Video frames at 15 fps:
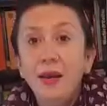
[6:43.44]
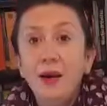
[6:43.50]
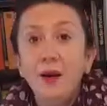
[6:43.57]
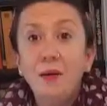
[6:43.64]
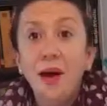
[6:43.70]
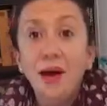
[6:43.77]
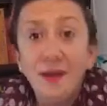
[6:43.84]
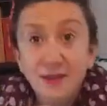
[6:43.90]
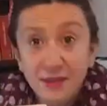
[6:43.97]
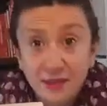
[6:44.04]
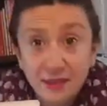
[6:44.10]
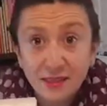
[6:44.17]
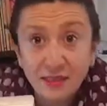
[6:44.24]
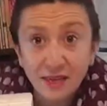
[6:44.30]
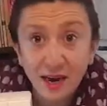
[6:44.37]
Now at
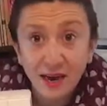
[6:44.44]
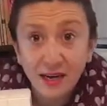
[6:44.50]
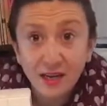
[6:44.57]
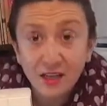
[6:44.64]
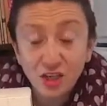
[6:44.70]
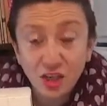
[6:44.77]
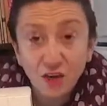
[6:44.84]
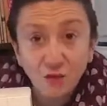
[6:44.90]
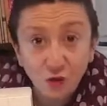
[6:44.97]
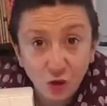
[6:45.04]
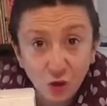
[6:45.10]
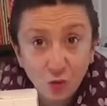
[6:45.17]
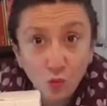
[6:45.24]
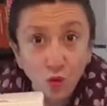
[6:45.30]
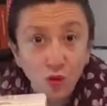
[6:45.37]
this stage, if
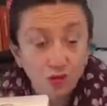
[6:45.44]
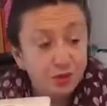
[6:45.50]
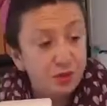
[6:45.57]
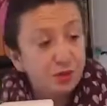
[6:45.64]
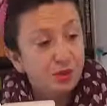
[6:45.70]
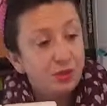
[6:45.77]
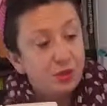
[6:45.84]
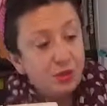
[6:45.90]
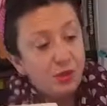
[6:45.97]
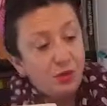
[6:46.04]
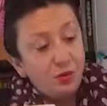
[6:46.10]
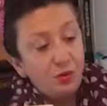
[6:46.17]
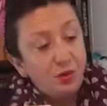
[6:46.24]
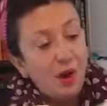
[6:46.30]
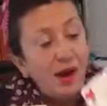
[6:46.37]
you wanted
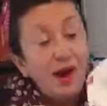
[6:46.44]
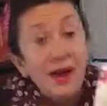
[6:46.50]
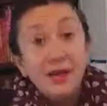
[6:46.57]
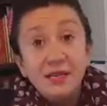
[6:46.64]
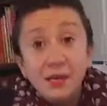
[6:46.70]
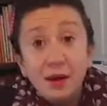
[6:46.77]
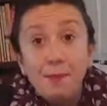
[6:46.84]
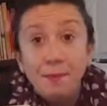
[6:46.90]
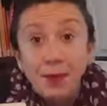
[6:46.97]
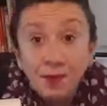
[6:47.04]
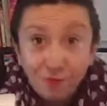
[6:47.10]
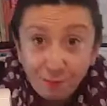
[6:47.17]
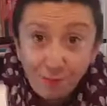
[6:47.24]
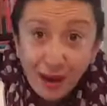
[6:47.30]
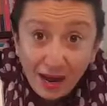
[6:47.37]
to add a bit
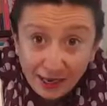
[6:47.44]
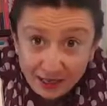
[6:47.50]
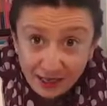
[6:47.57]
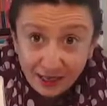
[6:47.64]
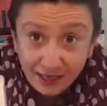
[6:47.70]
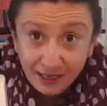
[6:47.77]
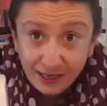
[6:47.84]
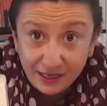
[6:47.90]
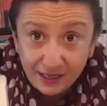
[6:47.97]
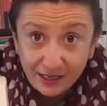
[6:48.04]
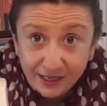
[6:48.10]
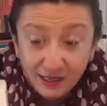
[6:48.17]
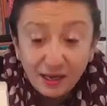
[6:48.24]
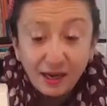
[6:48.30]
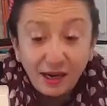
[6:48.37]
of padding
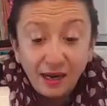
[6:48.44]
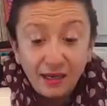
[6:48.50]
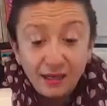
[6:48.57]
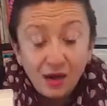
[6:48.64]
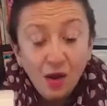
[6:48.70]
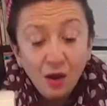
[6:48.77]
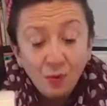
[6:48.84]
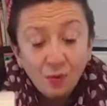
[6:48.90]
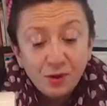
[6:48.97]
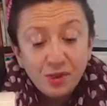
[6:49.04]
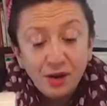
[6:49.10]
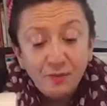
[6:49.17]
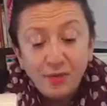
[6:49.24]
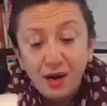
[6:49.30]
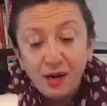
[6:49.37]
inside, which
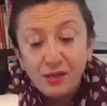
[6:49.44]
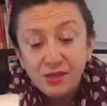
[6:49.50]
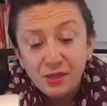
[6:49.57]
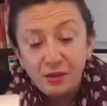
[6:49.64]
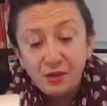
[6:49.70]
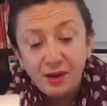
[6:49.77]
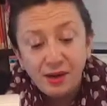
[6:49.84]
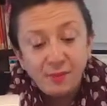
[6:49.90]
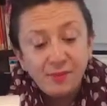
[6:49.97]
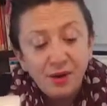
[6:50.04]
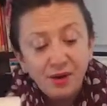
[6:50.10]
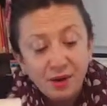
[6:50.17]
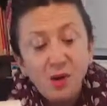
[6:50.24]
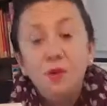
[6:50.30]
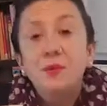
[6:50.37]
I might do and I
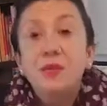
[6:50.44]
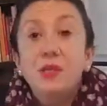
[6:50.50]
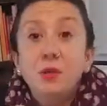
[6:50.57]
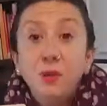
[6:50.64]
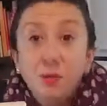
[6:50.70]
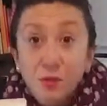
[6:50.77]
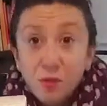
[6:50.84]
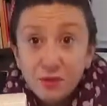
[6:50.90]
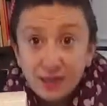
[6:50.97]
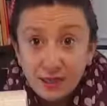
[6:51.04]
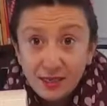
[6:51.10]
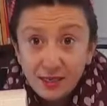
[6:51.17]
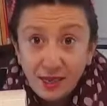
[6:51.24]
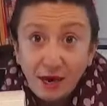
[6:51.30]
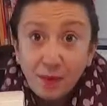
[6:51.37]
might go into in more
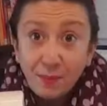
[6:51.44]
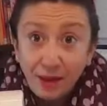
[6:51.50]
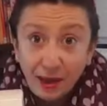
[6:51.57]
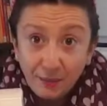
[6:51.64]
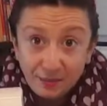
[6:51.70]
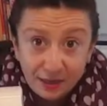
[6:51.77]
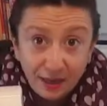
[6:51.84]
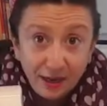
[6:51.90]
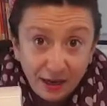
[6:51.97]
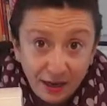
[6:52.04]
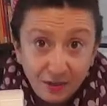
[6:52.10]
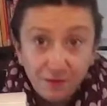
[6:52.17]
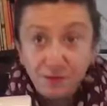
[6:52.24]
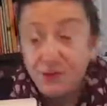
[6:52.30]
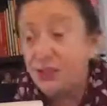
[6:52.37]
detail perhaps in
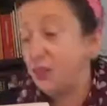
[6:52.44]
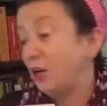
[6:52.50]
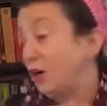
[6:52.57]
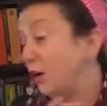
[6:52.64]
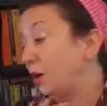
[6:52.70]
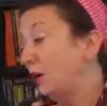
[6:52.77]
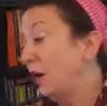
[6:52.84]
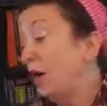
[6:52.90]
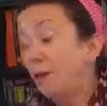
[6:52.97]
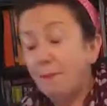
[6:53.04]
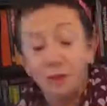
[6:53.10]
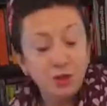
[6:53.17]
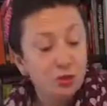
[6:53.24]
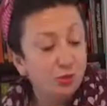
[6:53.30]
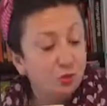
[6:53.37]
another video,
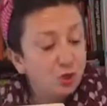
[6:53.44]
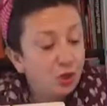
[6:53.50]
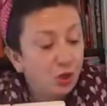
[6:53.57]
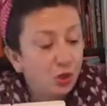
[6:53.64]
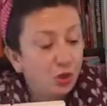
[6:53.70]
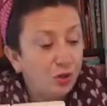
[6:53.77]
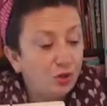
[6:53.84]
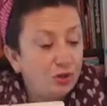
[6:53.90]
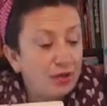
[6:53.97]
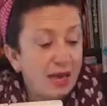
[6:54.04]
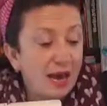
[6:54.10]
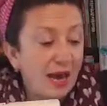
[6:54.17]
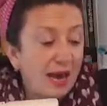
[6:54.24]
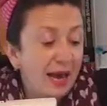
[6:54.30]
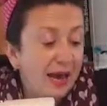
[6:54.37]
but you could
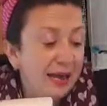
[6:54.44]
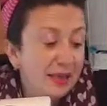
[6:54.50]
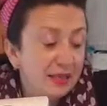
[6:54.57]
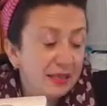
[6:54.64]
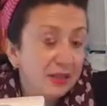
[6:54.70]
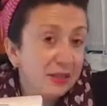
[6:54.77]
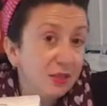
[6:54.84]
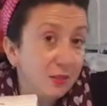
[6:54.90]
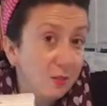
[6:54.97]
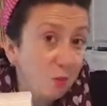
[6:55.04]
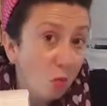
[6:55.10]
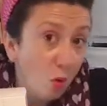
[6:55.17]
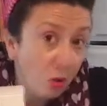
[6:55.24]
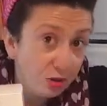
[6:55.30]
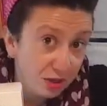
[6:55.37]
add
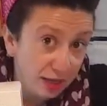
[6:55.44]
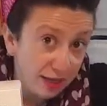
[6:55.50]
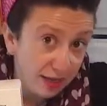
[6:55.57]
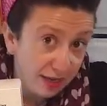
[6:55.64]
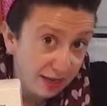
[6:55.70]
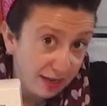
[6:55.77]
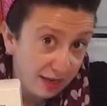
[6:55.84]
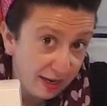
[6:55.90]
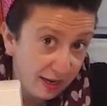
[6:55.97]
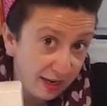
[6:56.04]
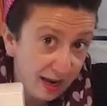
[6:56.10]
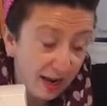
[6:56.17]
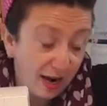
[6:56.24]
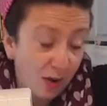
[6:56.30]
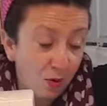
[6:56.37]
some wadding here
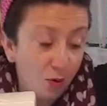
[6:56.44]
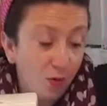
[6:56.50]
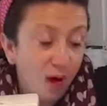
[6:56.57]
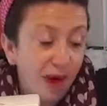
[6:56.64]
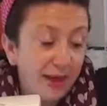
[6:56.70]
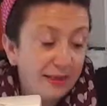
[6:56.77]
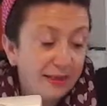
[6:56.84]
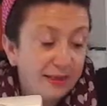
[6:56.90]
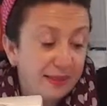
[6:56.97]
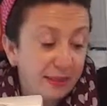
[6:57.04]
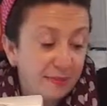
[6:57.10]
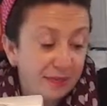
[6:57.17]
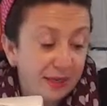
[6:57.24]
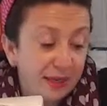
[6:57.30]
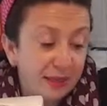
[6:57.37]
now or add
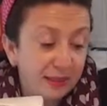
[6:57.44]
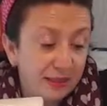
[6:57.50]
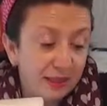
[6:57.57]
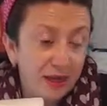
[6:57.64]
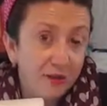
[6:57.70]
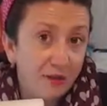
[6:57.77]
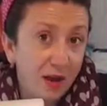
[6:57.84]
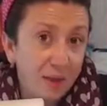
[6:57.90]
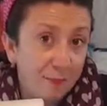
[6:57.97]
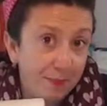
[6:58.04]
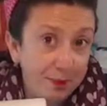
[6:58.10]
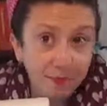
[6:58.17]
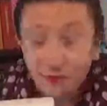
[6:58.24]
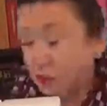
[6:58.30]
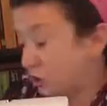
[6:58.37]
something to give it a
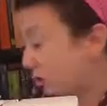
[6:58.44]
bit of